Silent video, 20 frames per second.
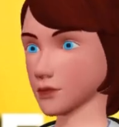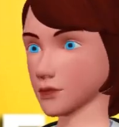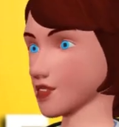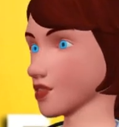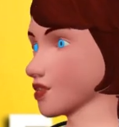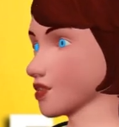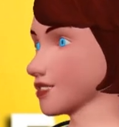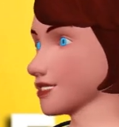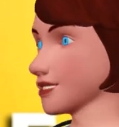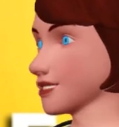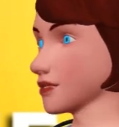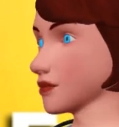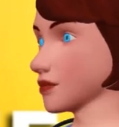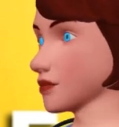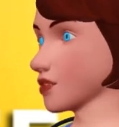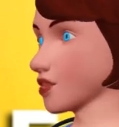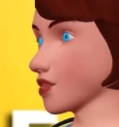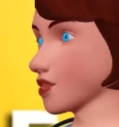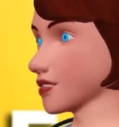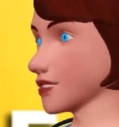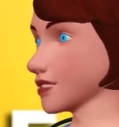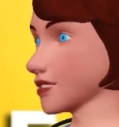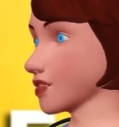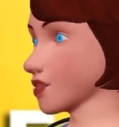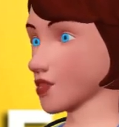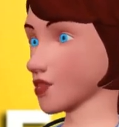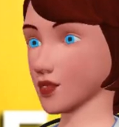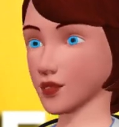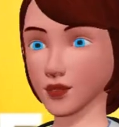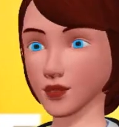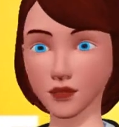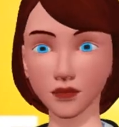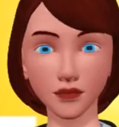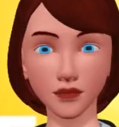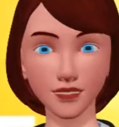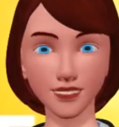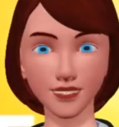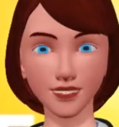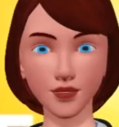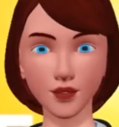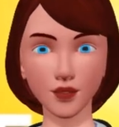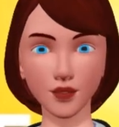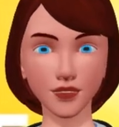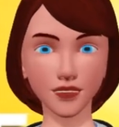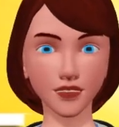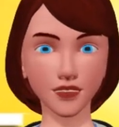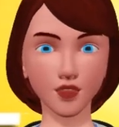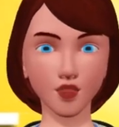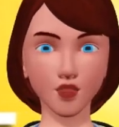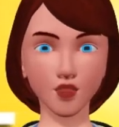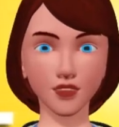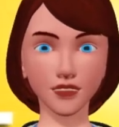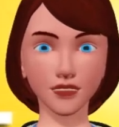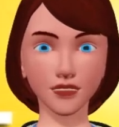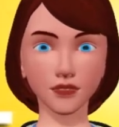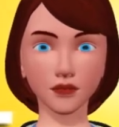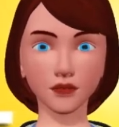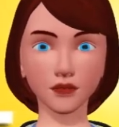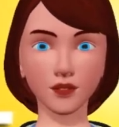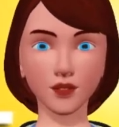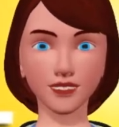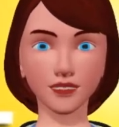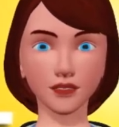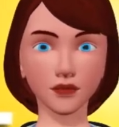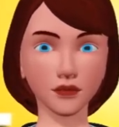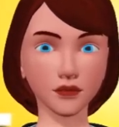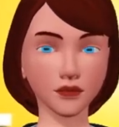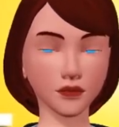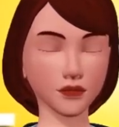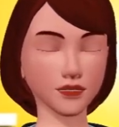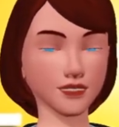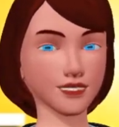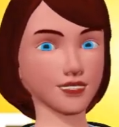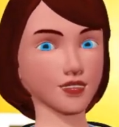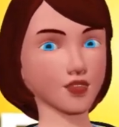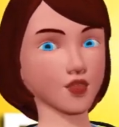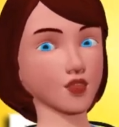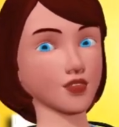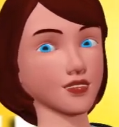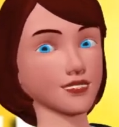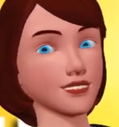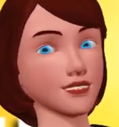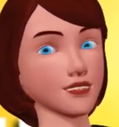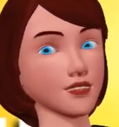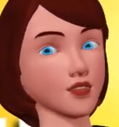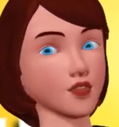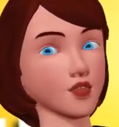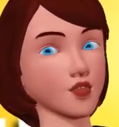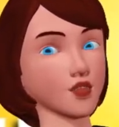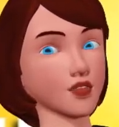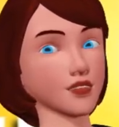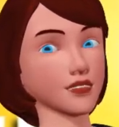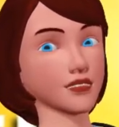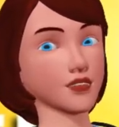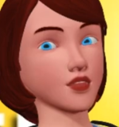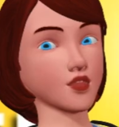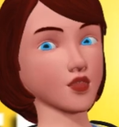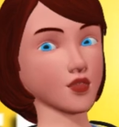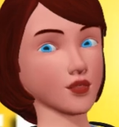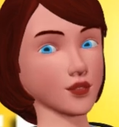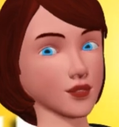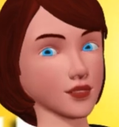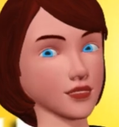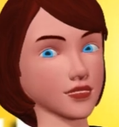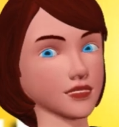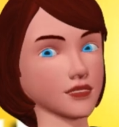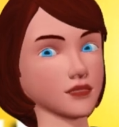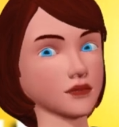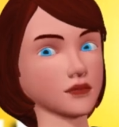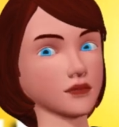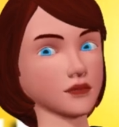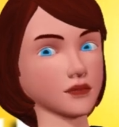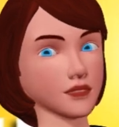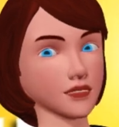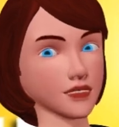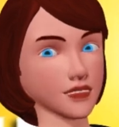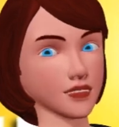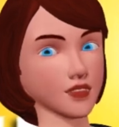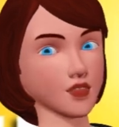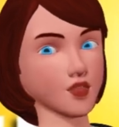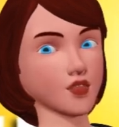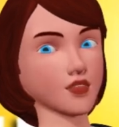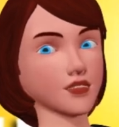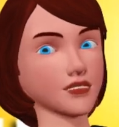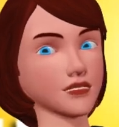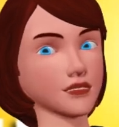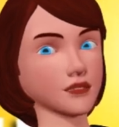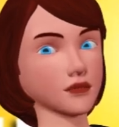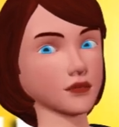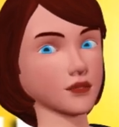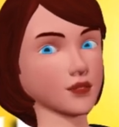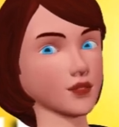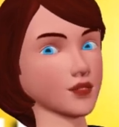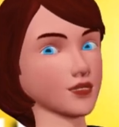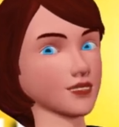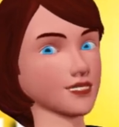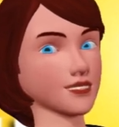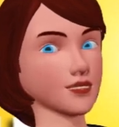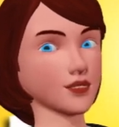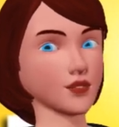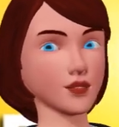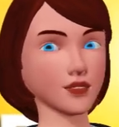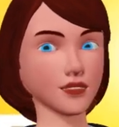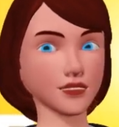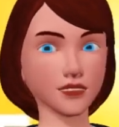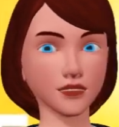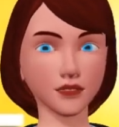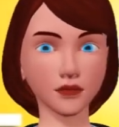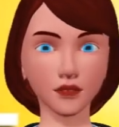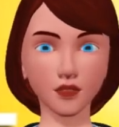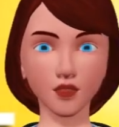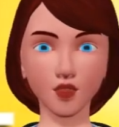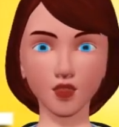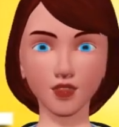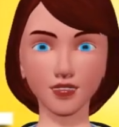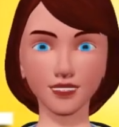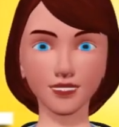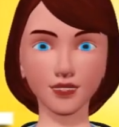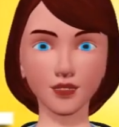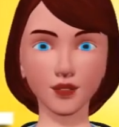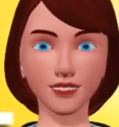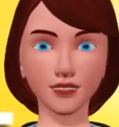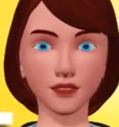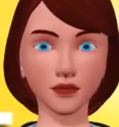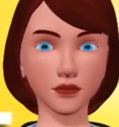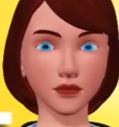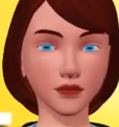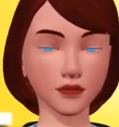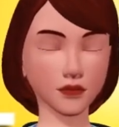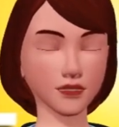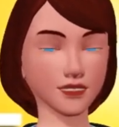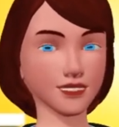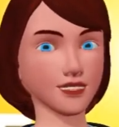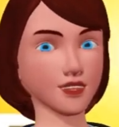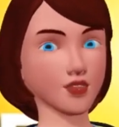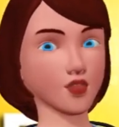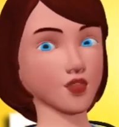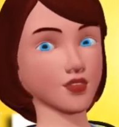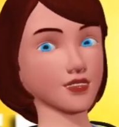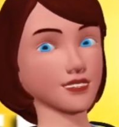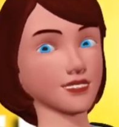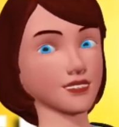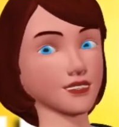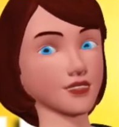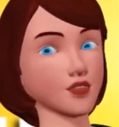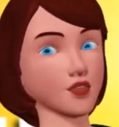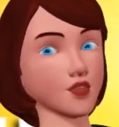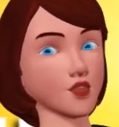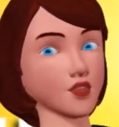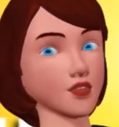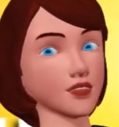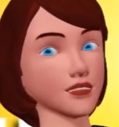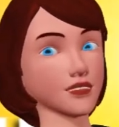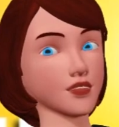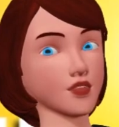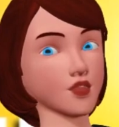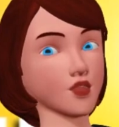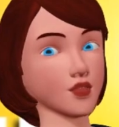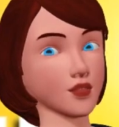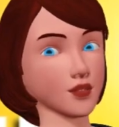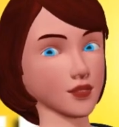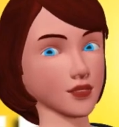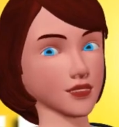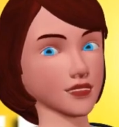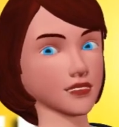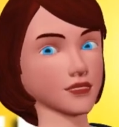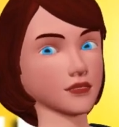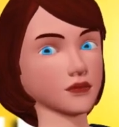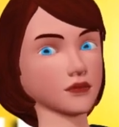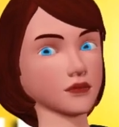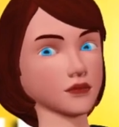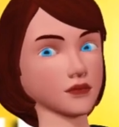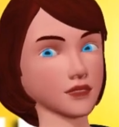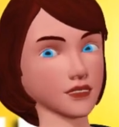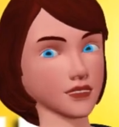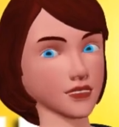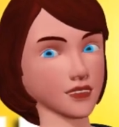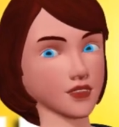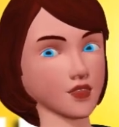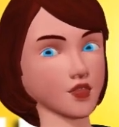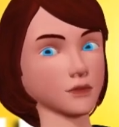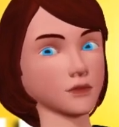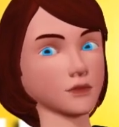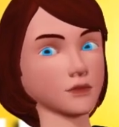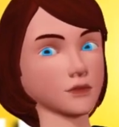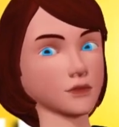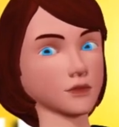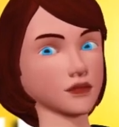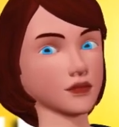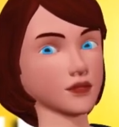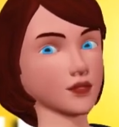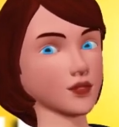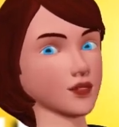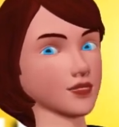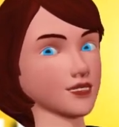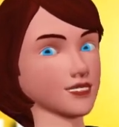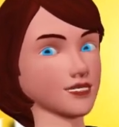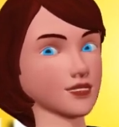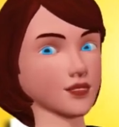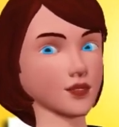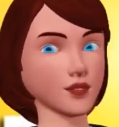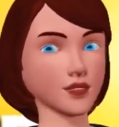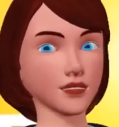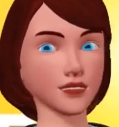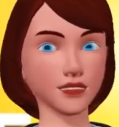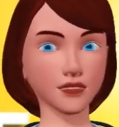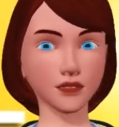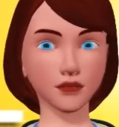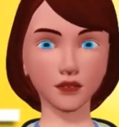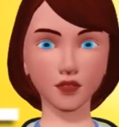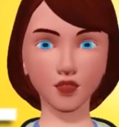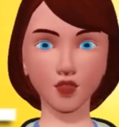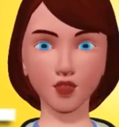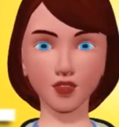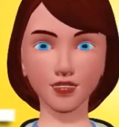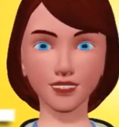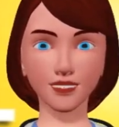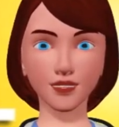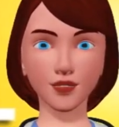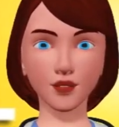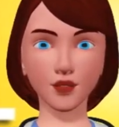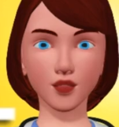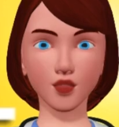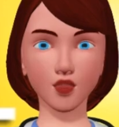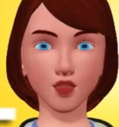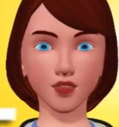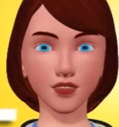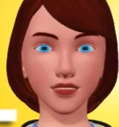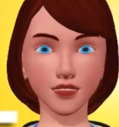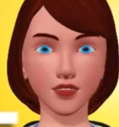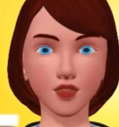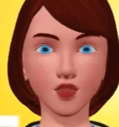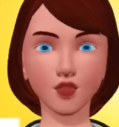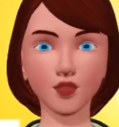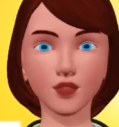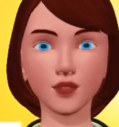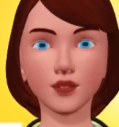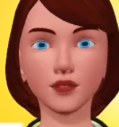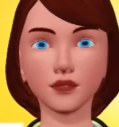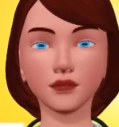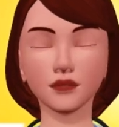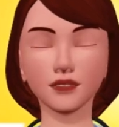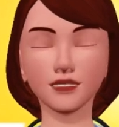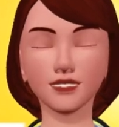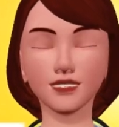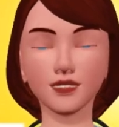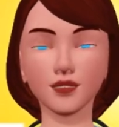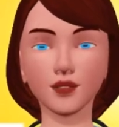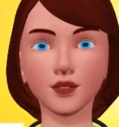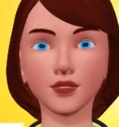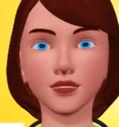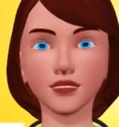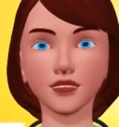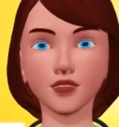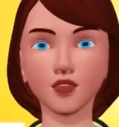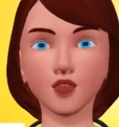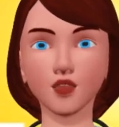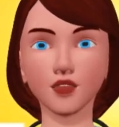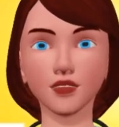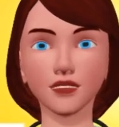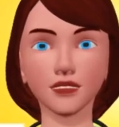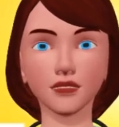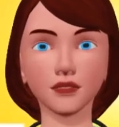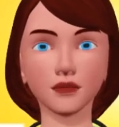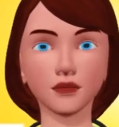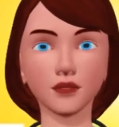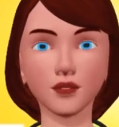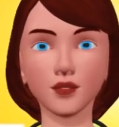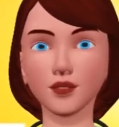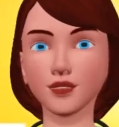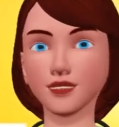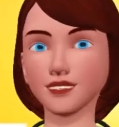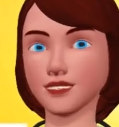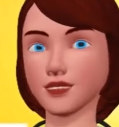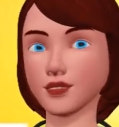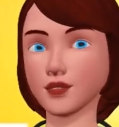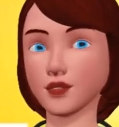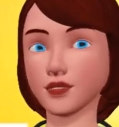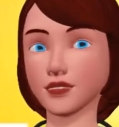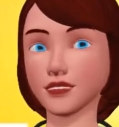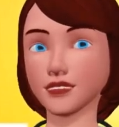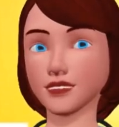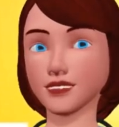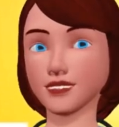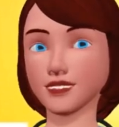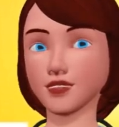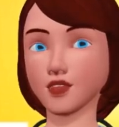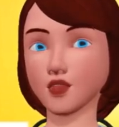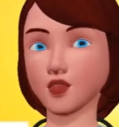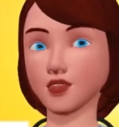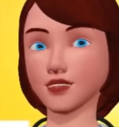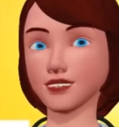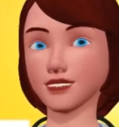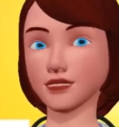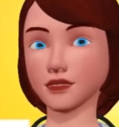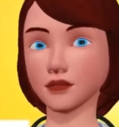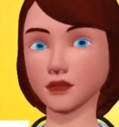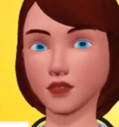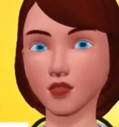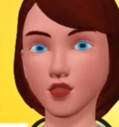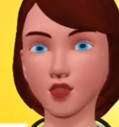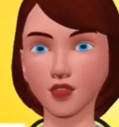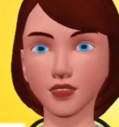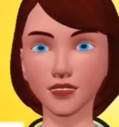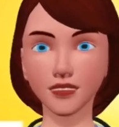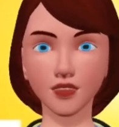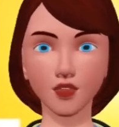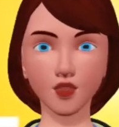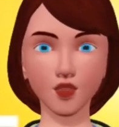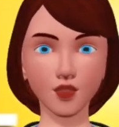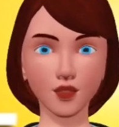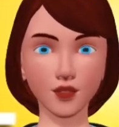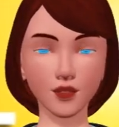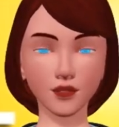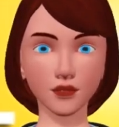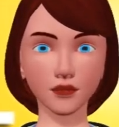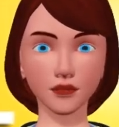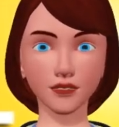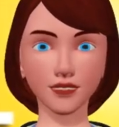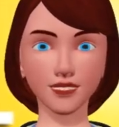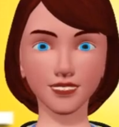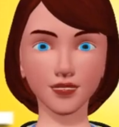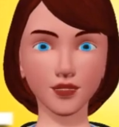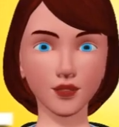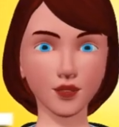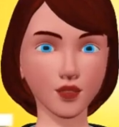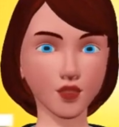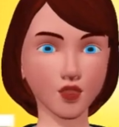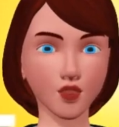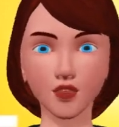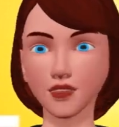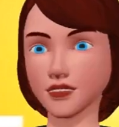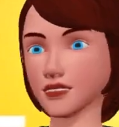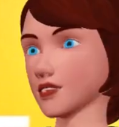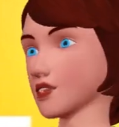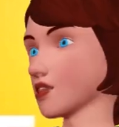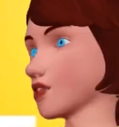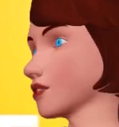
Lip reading: The type of biopsy performed will depend on the suspected medical condition, the location of the tissue to be sampled, and the patient's overall health. 1. Needle biopsy. Needle biopsies involve using a thin needle to extract cells or tissue from the suspected area.